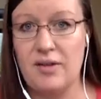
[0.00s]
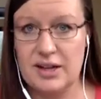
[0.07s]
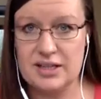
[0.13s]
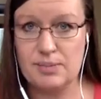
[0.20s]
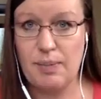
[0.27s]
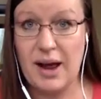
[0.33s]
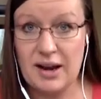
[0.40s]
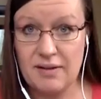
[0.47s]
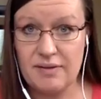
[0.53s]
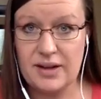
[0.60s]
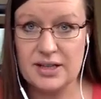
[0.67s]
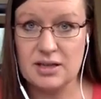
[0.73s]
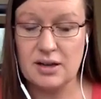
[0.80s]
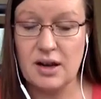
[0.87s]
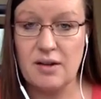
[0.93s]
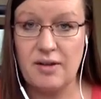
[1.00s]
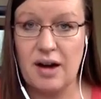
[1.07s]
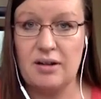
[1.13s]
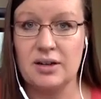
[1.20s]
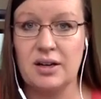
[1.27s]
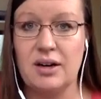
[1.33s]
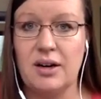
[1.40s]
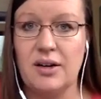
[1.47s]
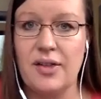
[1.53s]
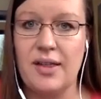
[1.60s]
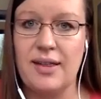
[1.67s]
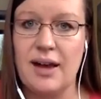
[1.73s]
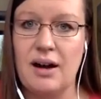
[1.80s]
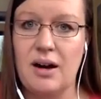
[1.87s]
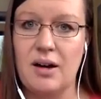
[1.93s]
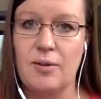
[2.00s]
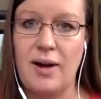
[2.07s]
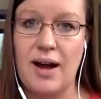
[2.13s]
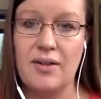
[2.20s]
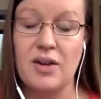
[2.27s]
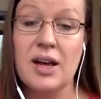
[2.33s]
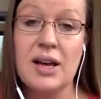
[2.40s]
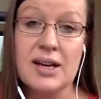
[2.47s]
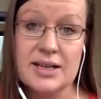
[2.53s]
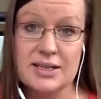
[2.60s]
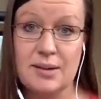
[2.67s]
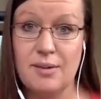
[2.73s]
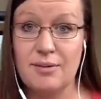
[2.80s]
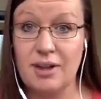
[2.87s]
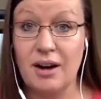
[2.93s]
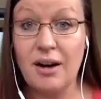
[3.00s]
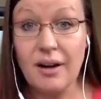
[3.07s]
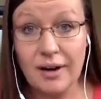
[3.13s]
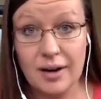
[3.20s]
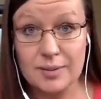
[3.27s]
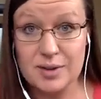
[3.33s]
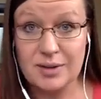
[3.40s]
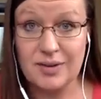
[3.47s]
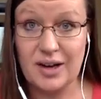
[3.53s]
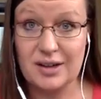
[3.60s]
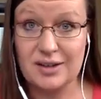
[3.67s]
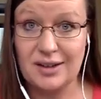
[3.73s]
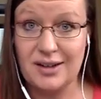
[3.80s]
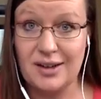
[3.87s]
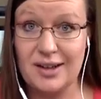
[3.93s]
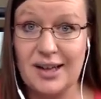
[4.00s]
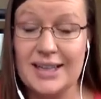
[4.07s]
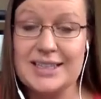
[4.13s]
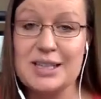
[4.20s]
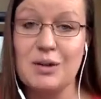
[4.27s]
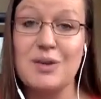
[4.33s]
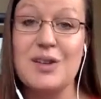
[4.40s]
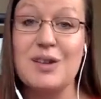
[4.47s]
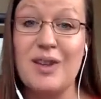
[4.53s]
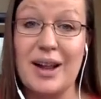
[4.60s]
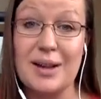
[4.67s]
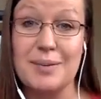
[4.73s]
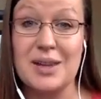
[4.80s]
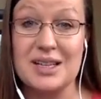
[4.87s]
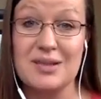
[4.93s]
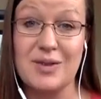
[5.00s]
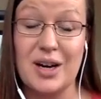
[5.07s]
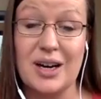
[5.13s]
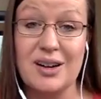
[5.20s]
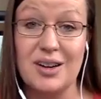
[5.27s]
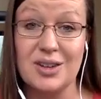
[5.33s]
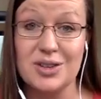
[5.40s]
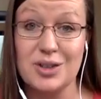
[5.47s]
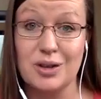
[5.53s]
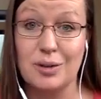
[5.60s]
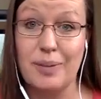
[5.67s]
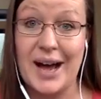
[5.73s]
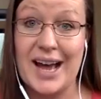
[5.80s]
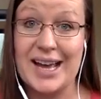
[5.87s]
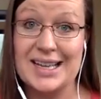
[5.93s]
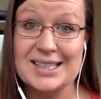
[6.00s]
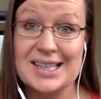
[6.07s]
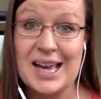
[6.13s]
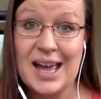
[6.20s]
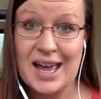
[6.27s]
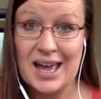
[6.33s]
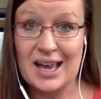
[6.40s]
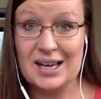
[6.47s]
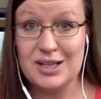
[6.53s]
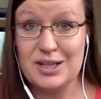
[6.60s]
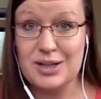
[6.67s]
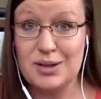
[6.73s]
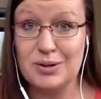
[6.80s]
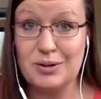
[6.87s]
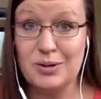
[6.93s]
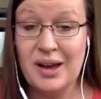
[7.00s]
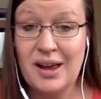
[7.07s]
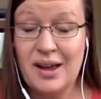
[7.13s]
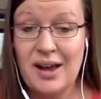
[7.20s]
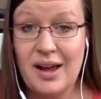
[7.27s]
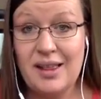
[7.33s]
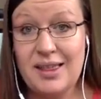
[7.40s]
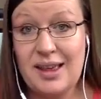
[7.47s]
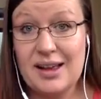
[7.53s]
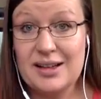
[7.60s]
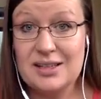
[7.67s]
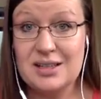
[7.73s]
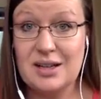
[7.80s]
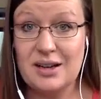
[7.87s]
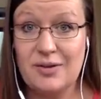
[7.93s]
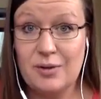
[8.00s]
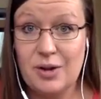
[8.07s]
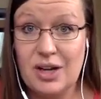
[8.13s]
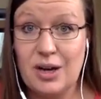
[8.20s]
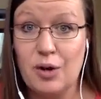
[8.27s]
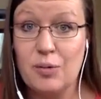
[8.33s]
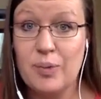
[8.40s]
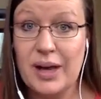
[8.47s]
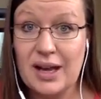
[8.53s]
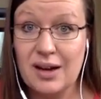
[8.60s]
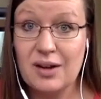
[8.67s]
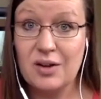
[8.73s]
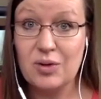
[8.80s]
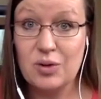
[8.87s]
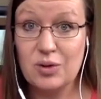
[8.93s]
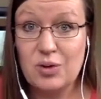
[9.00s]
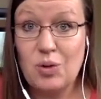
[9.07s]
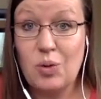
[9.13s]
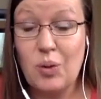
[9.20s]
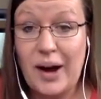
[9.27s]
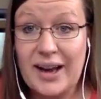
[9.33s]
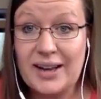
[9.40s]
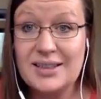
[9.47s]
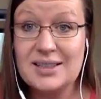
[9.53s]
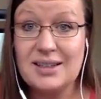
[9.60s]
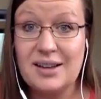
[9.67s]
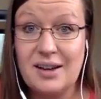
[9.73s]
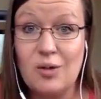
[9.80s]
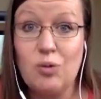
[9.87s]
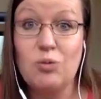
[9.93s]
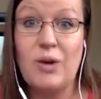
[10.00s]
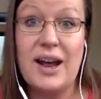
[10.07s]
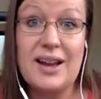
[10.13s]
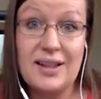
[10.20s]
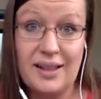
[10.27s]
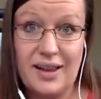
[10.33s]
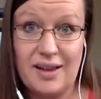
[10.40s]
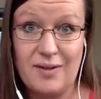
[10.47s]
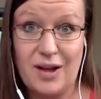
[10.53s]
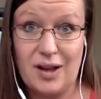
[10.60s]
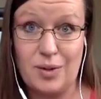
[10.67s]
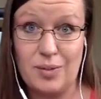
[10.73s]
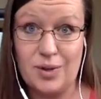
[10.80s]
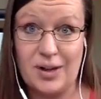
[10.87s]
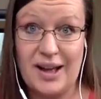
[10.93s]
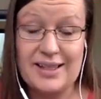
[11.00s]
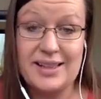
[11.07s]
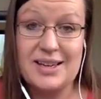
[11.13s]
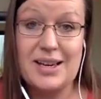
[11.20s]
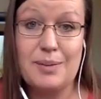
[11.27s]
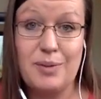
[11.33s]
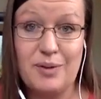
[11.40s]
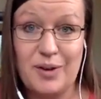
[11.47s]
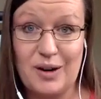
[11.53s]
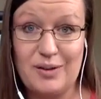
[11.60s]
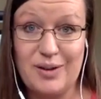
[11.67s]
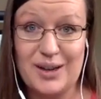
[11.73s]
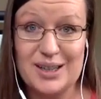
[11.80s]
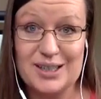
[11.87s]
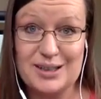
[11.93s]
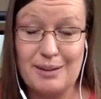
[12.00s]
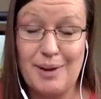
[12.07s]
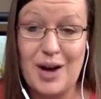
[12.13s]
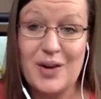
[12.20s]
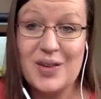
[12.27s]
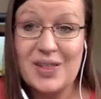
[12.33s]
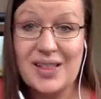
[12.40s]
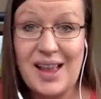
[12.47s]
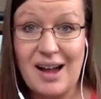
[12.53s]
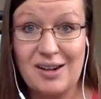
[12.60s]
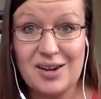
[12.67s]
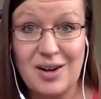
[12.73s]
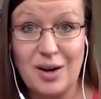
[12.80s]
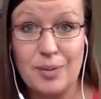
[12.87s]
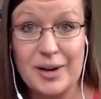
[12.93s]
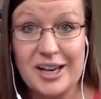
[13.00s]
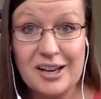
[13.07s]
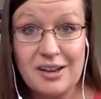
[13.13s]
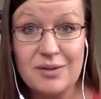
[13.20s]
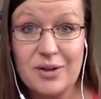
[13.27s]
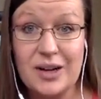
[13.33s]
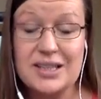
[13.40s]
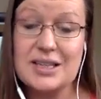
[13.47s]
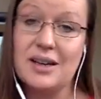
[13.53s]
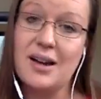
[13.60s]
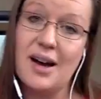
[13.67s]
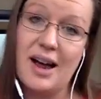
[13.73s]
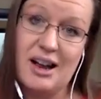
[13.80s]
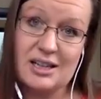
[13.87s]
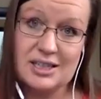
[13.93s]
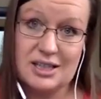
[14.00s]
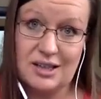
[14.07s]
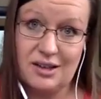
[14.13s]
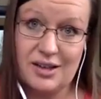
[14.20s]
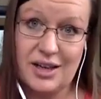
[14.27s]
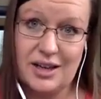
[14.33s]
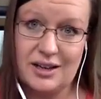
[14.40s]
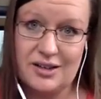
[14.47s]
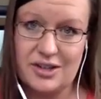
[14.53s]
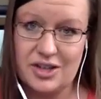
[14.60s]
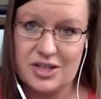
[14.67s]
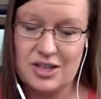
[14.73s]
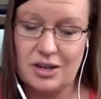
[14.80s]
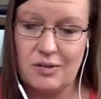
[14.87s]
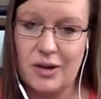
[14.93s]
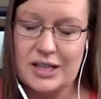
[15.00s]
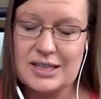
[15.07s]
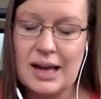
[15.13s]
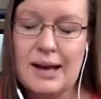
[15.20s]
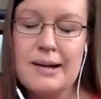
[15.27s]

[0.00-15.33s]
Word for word: these benefits of alcohol than they are around some of the harms of alcohol. And so we've developed this very cultural bias into things, you know, being quite readily available at the tip of our fingers about alcohol being good for us and not actually looking under the surface.